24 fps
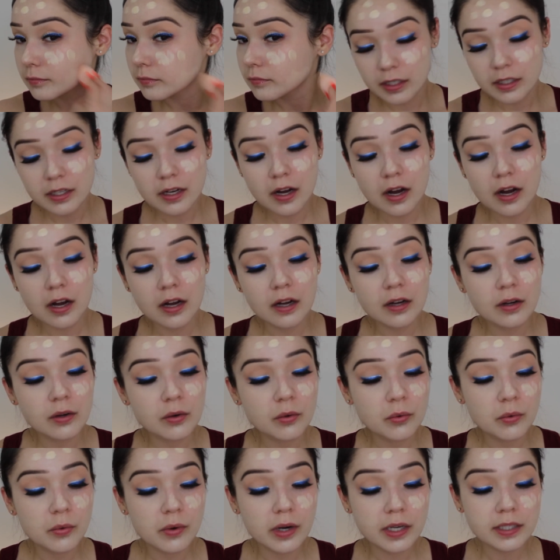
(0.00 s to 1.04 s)
I got
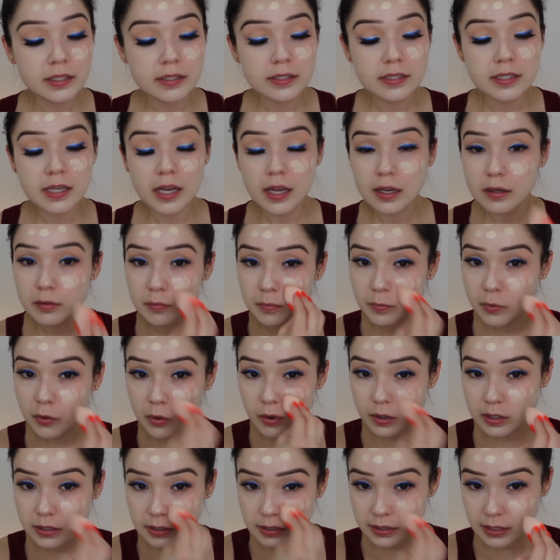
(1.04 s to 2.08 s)
110
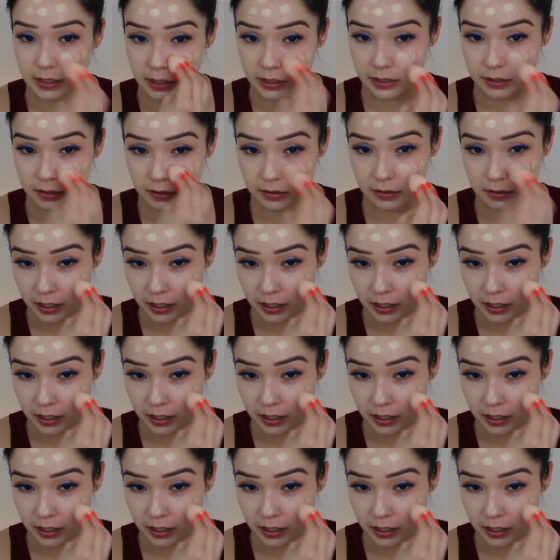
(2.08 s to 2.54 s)
Porcelain,